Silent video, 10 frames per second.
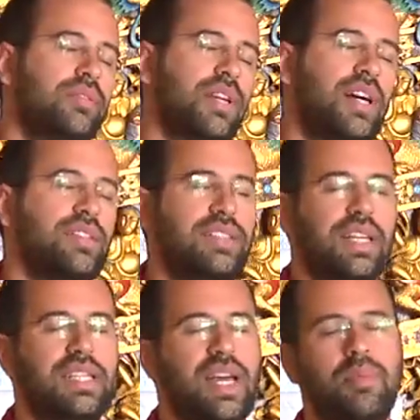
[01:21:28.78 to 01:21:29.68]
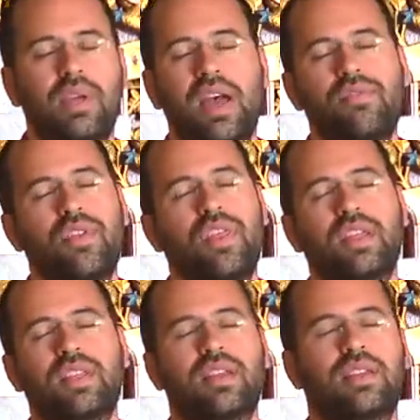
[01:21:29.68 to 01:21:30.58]
kansagedame, everything
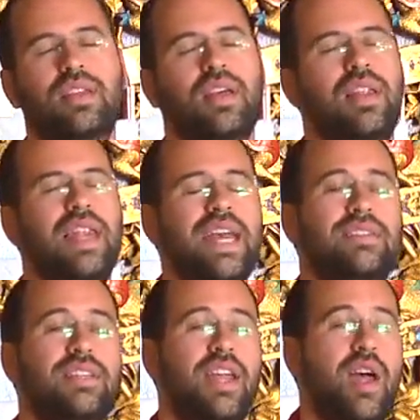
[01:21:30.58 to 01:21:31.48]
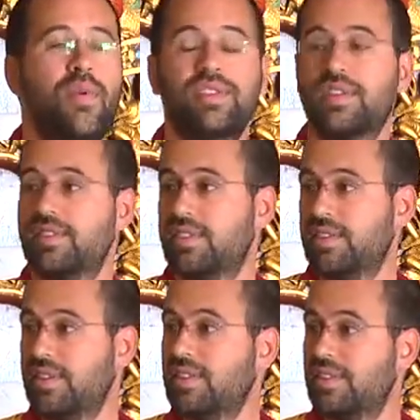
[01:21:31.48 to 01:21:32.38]
that lacks inherent
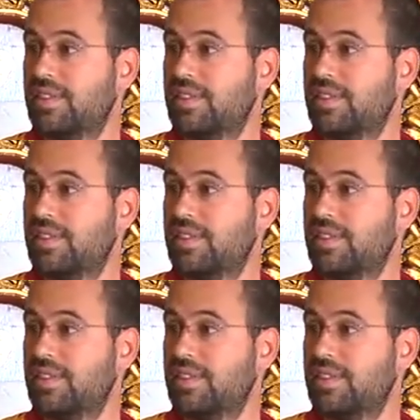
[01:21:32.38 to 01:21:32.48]
existence,